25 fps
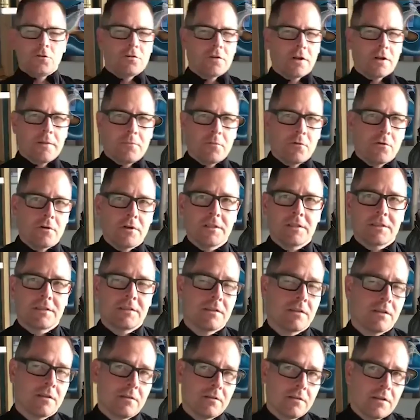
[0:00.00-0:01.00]
great points
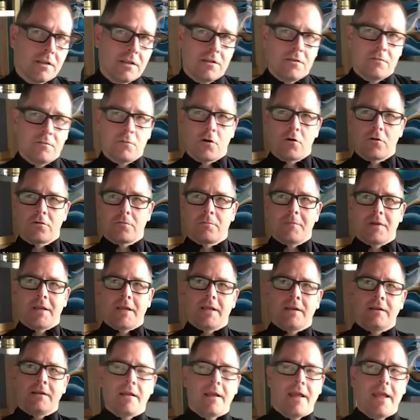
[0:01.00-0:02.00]
that you both
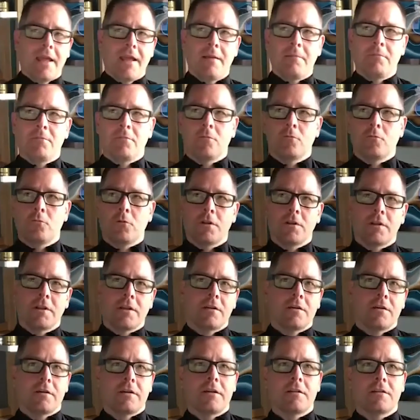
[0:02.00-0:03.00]
made. Really
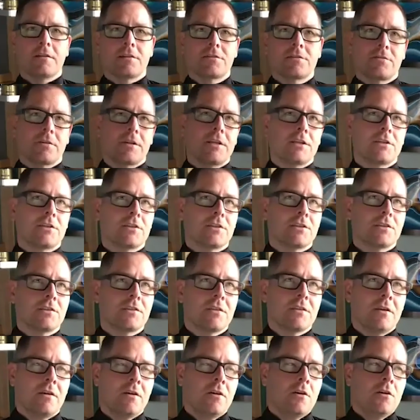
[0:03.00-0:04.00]
good
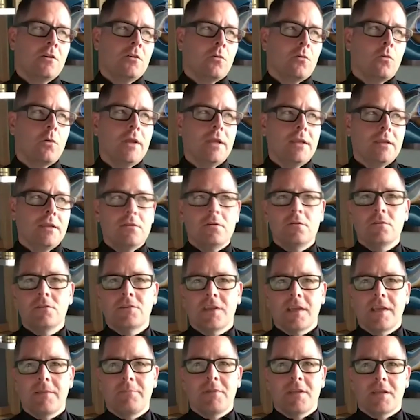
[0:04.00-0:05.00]
illustrations. We use
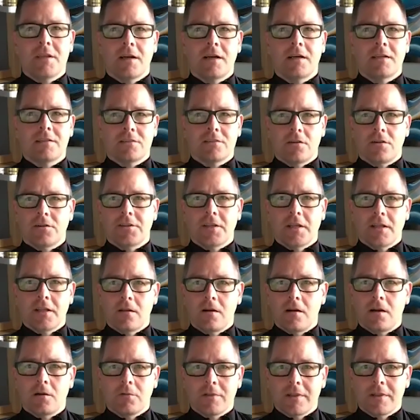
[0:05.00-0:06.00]
APIs all day
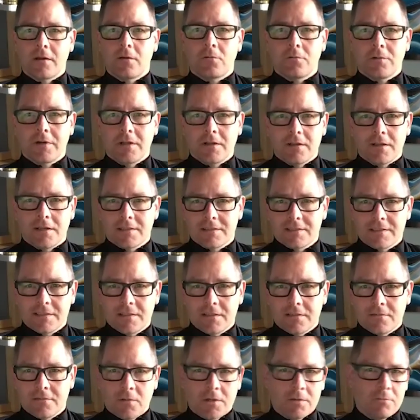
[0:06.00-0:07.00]
long without realizing
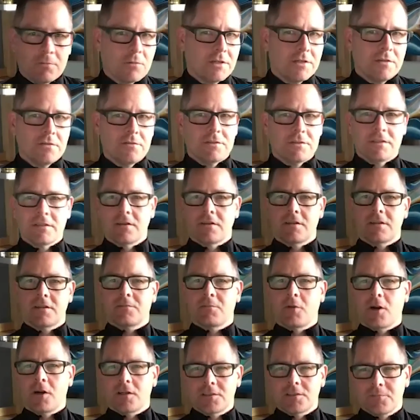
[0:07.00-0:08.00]
it. When we're using our
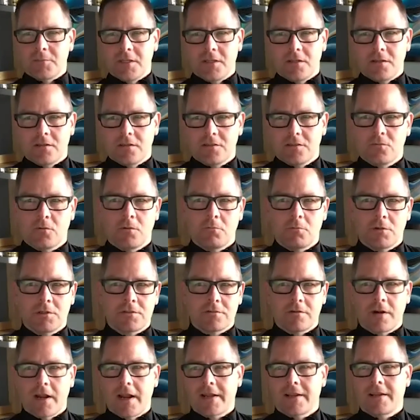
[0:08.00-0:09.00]
smart speakers, when we're
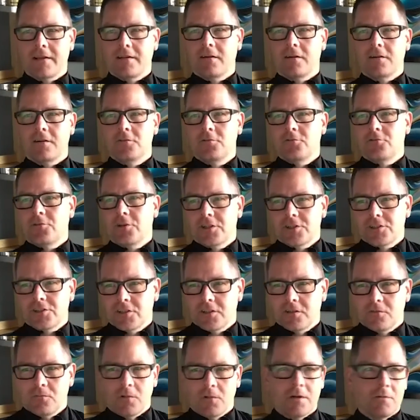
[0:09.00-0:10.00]
tracking our
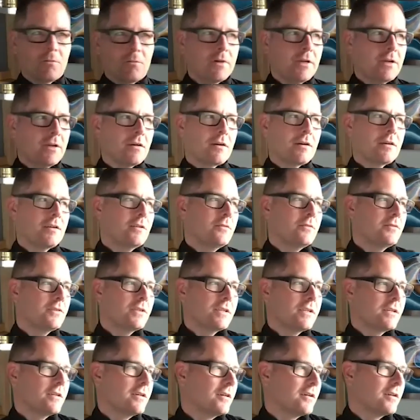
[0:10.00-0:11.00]
nutrition, when we are
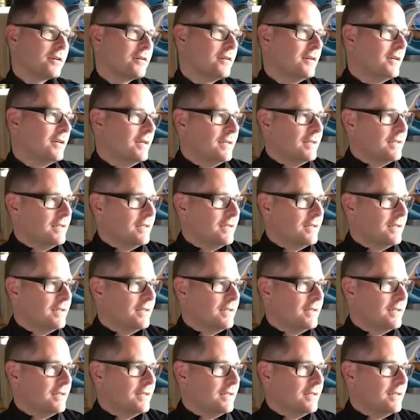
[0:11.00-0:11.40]
using our